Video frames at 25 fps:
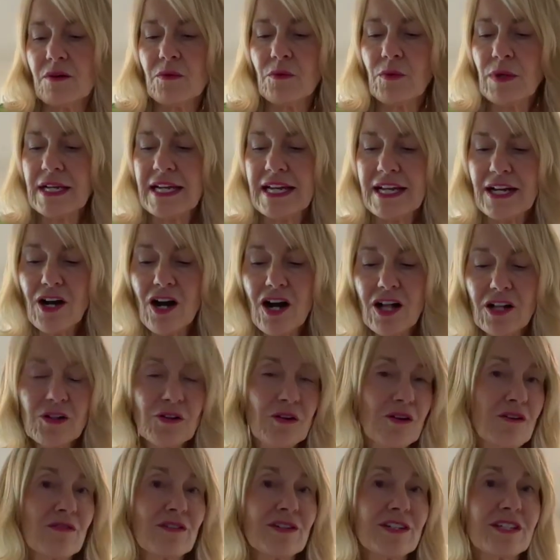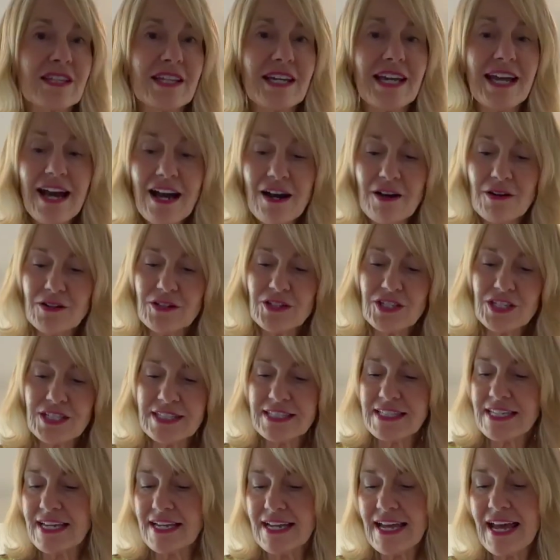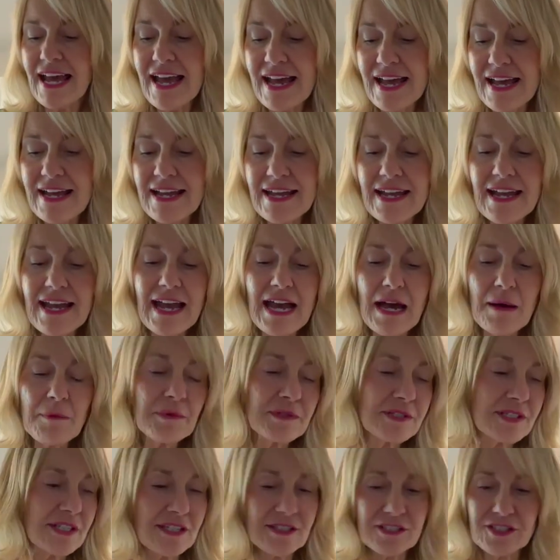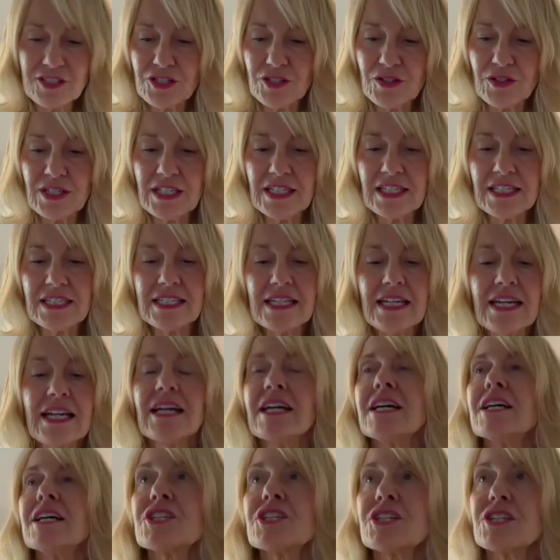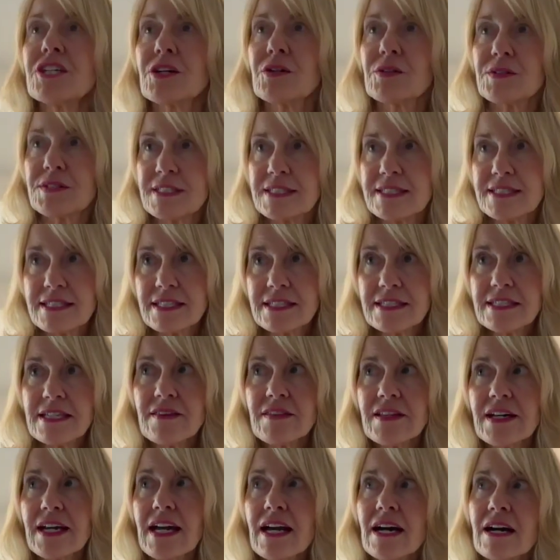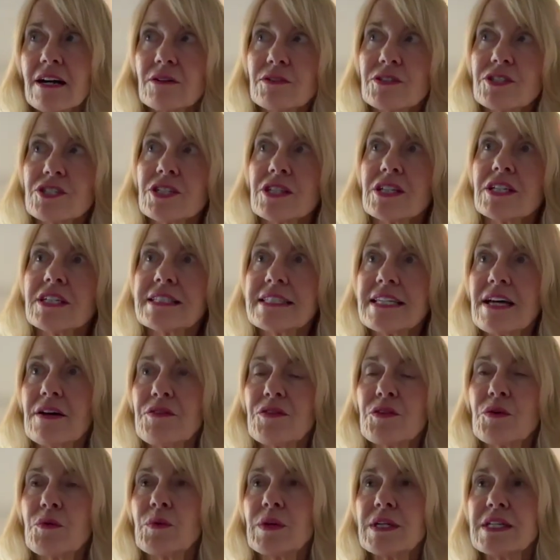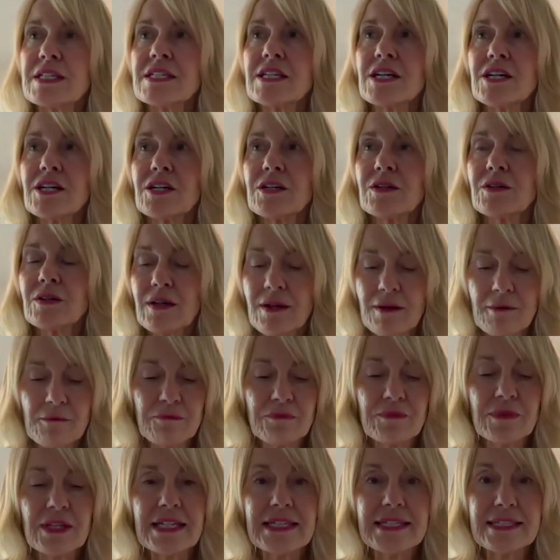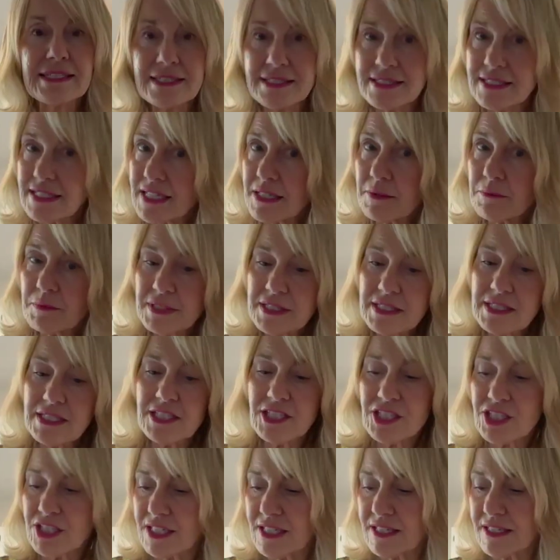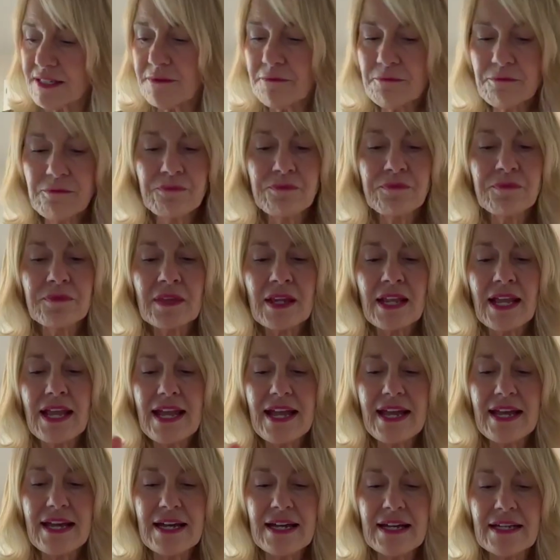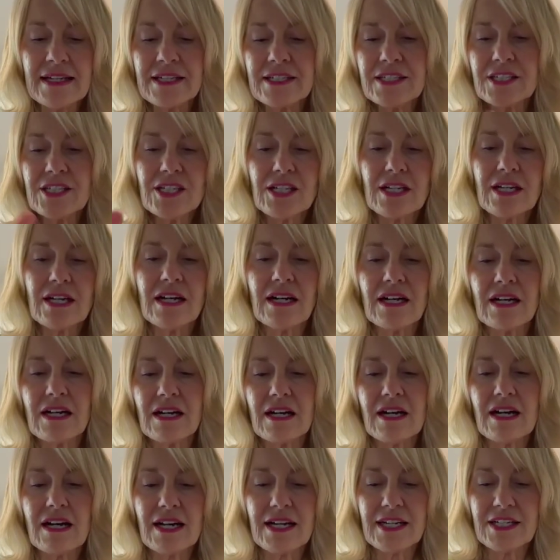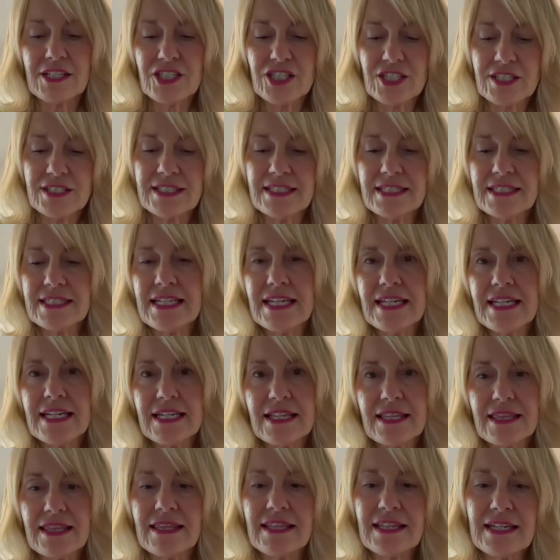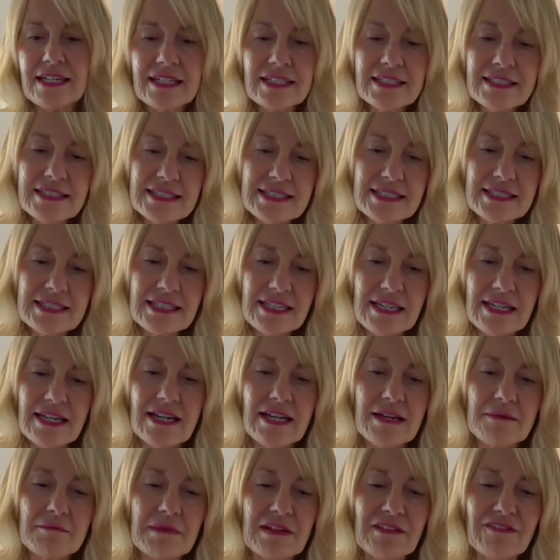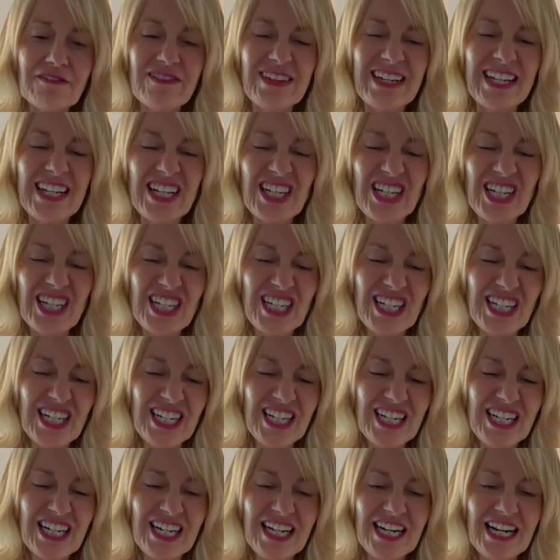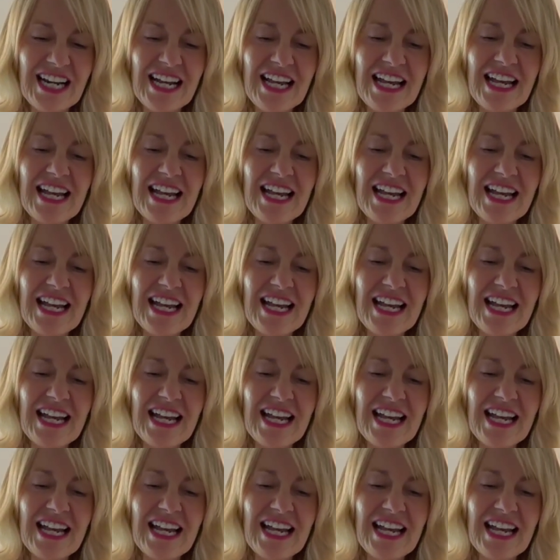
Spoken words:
when I call her over to the couch and say, hey, applesauce treat, she goes and sits on the couch, looks out the window in a sitting position, and I just take this on my finger